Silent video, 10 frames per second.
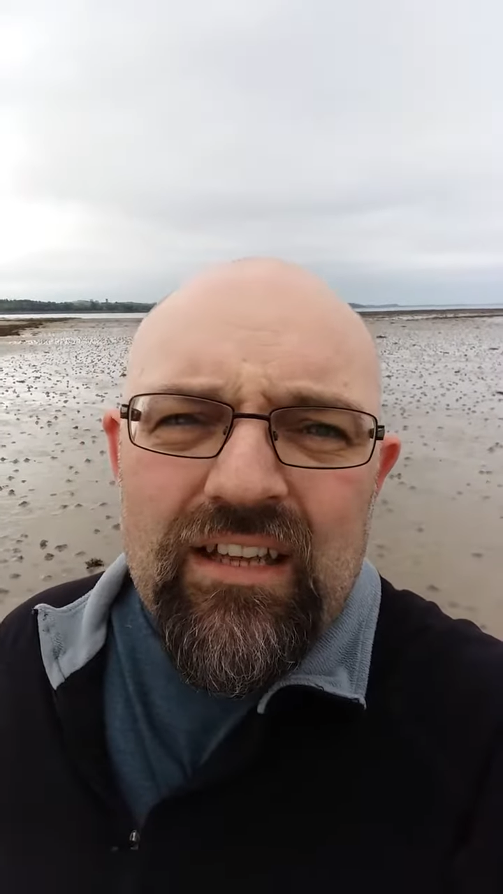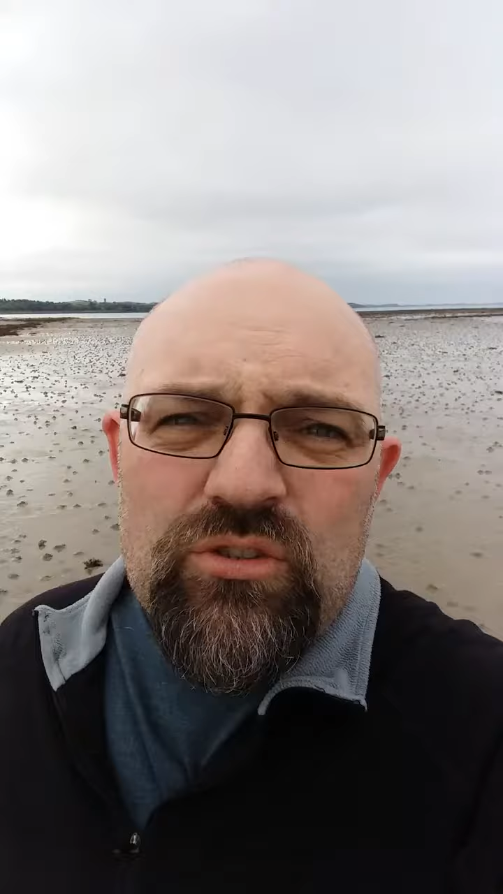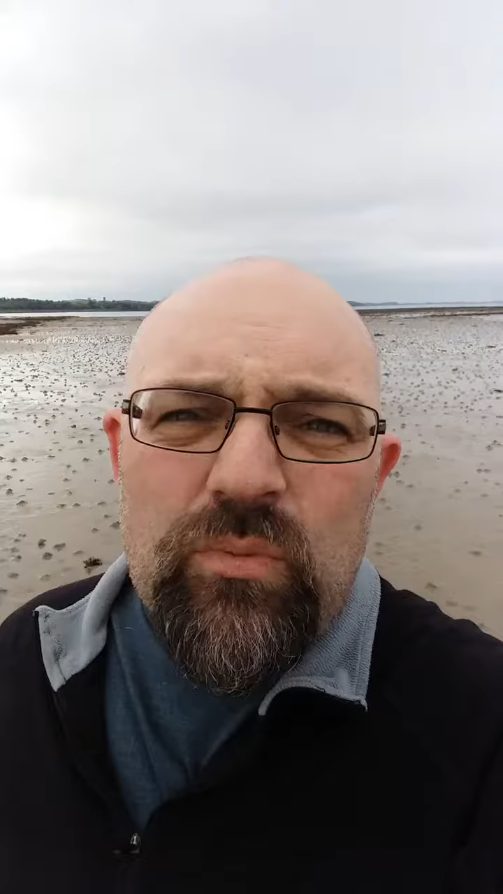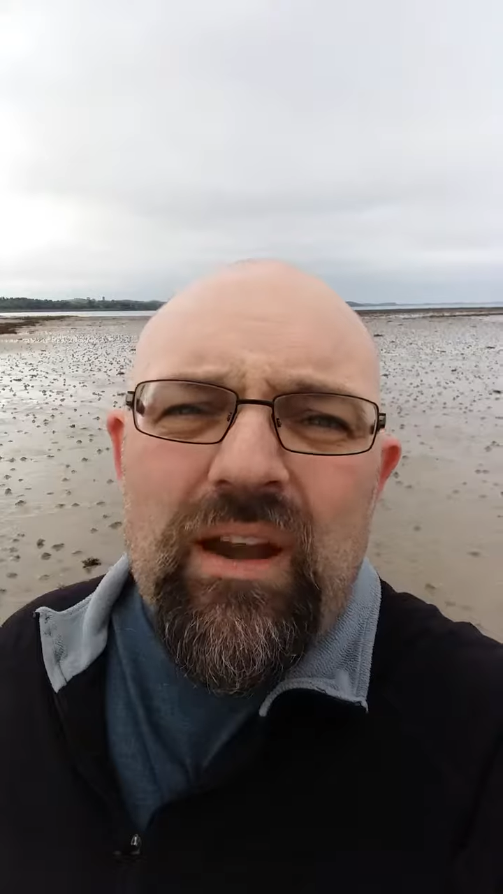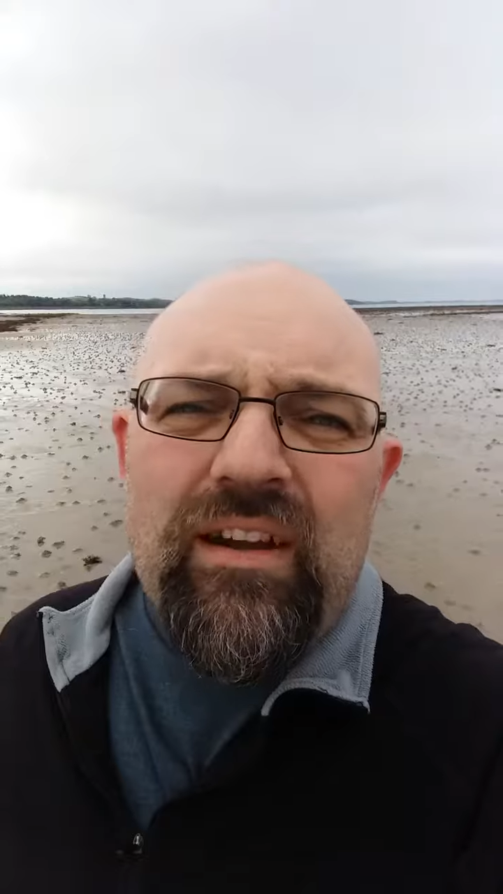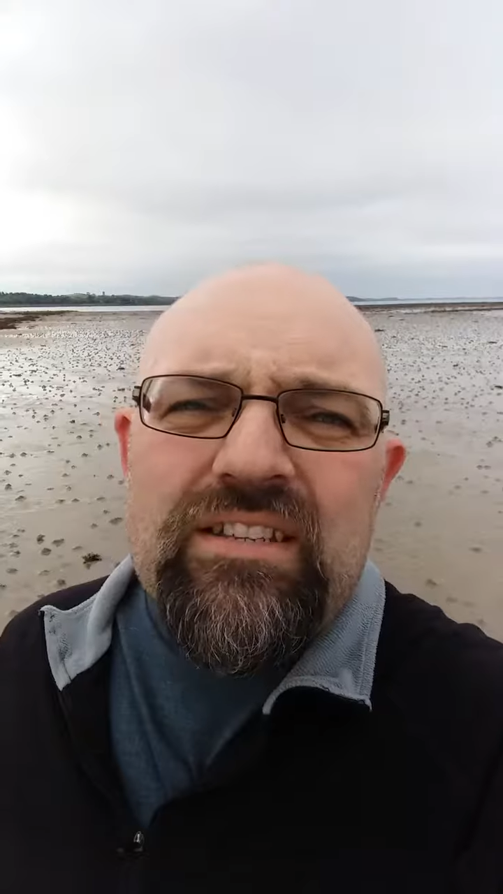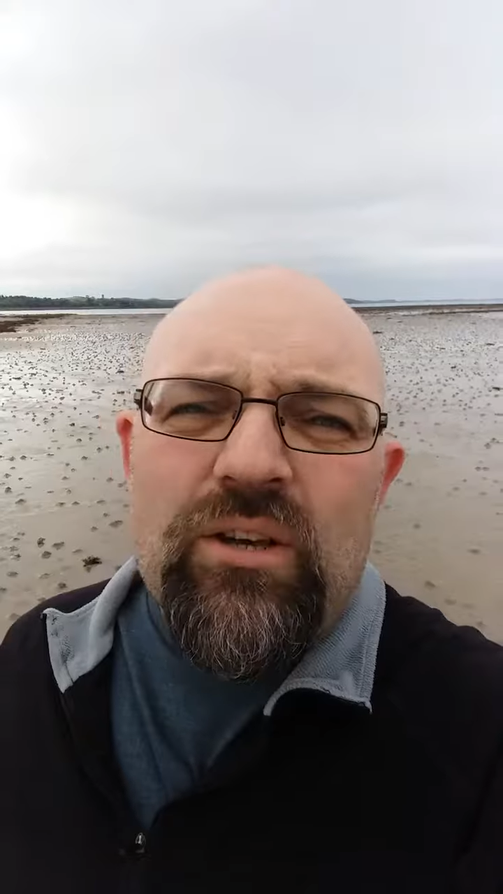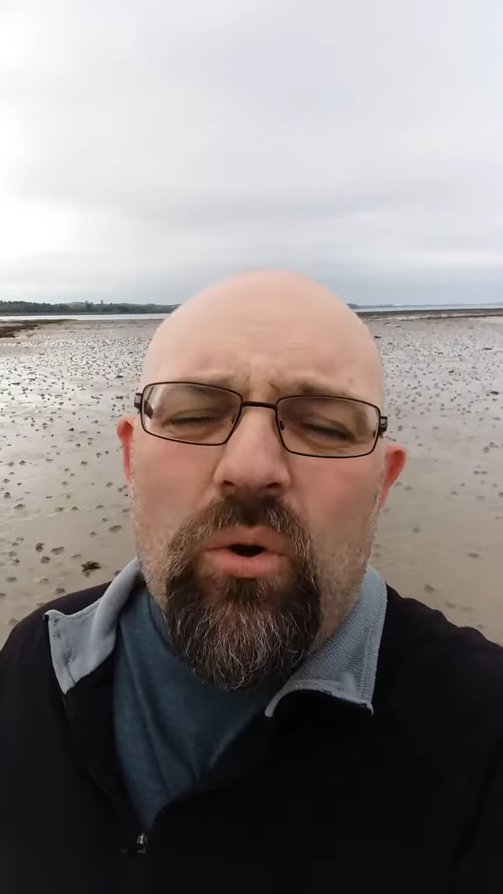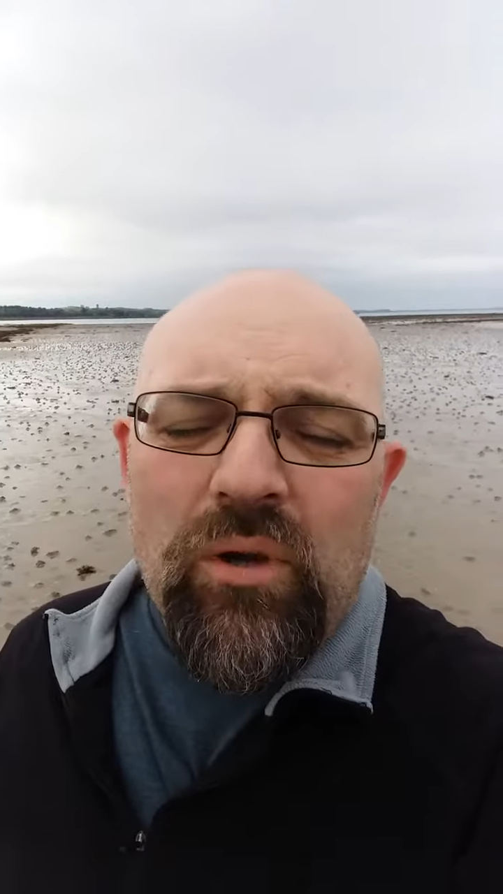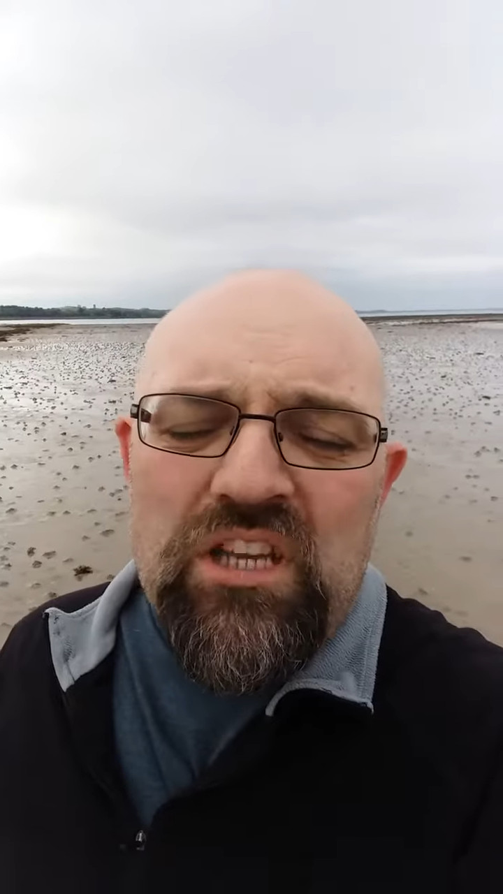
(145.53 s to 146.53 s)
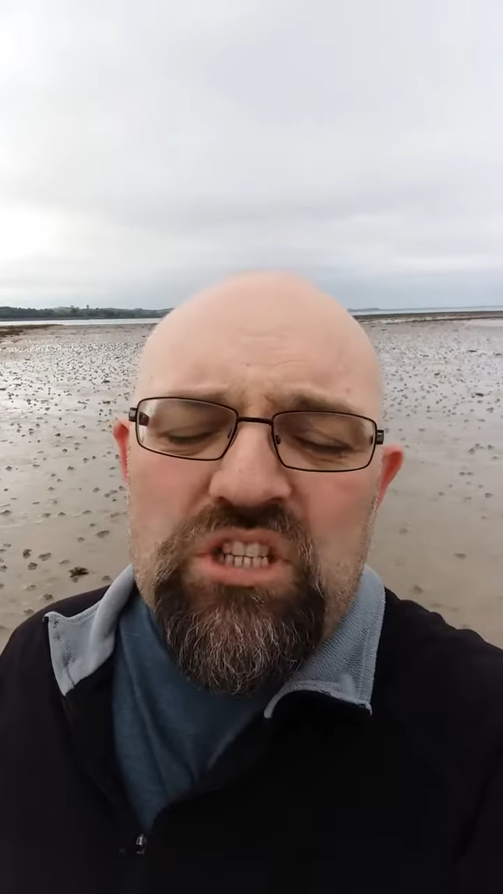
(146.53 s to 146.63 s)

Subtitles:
is where is the Holy